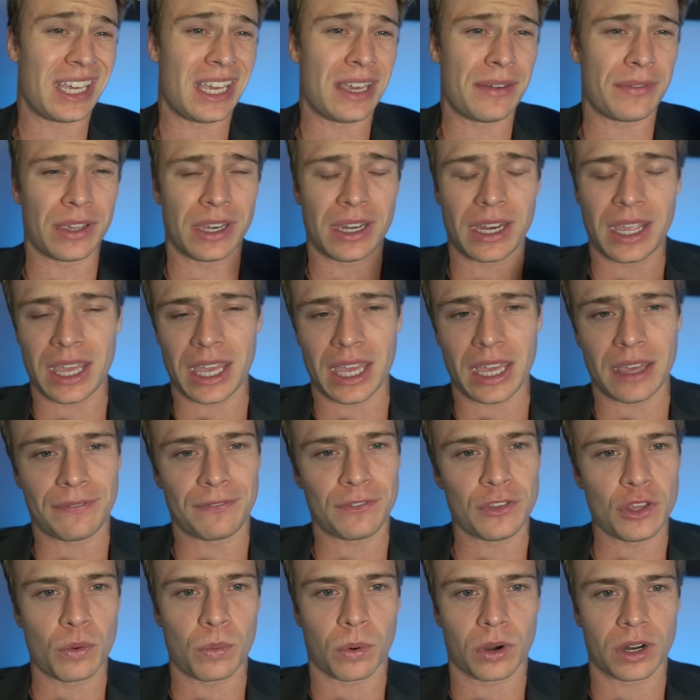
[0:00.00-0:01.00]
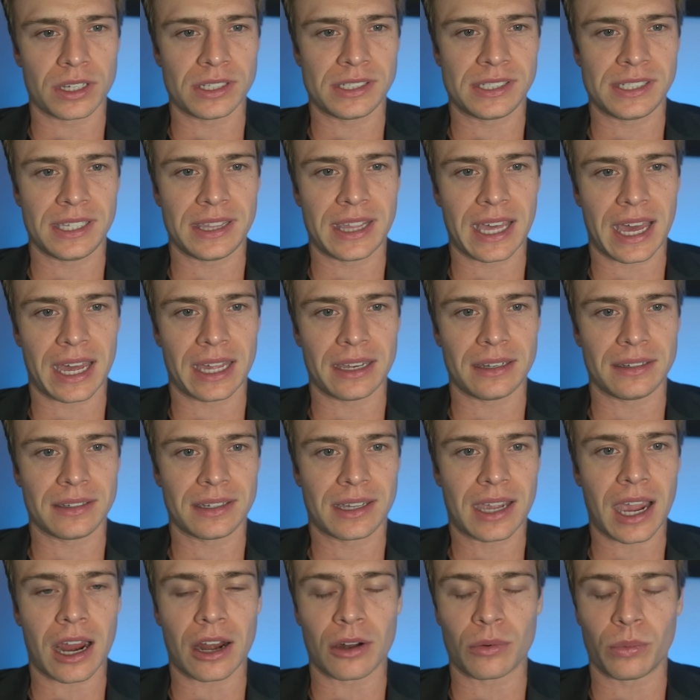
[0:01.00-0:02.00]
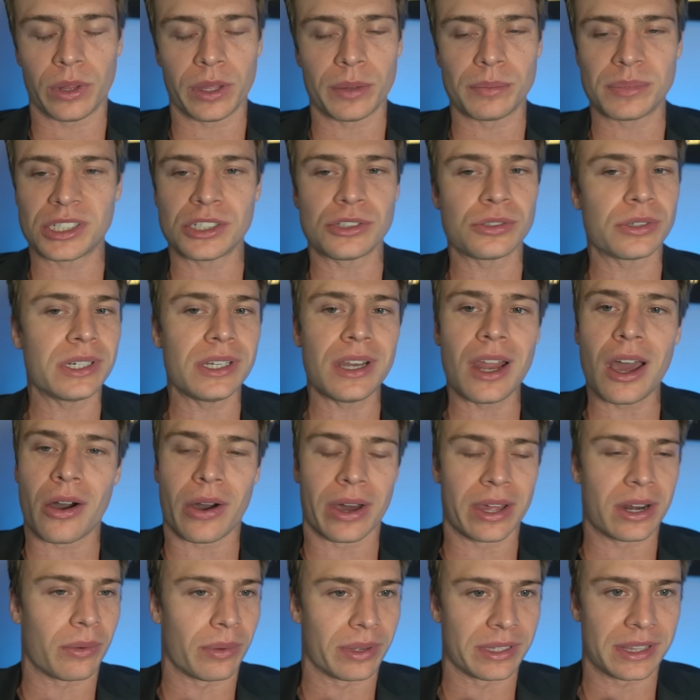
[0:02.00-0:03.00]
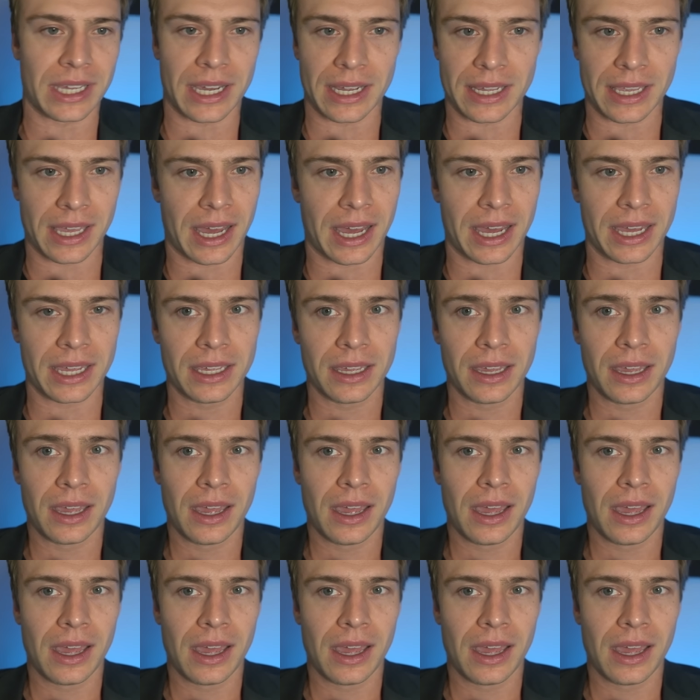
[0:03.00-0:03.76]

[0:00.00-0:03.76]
even if you were to see that Kyron Williams injury? No, I don't want that guy.